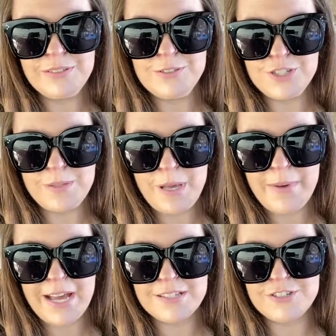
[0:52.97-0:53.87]
usually my
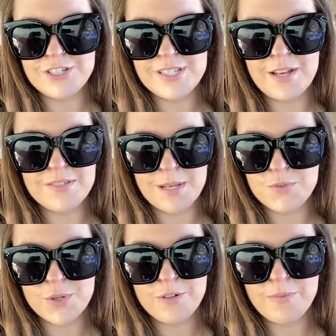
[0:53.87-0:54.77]
passengers have some
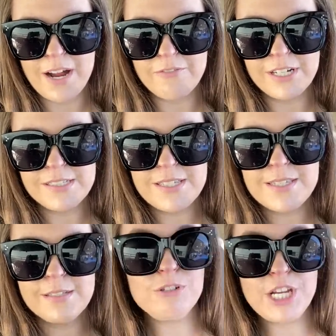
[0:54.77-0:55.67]
sort of
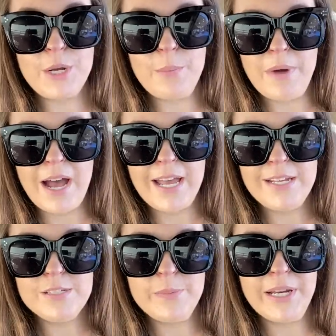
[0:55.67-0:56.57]
preference, which I don't
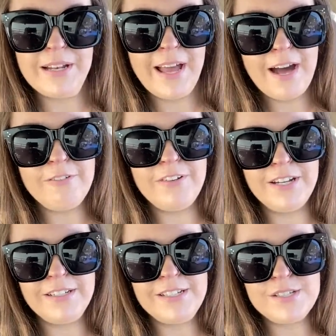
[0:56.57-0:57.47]
mind, but how
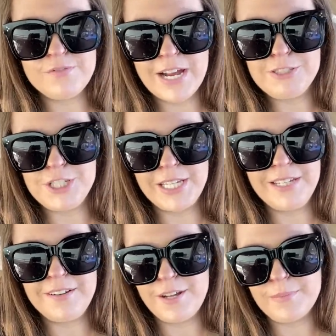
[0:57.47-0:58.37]
fun is fried
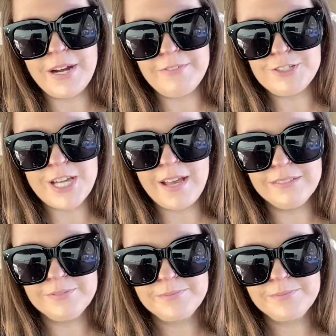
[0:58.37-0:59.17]
chicken on a private jet?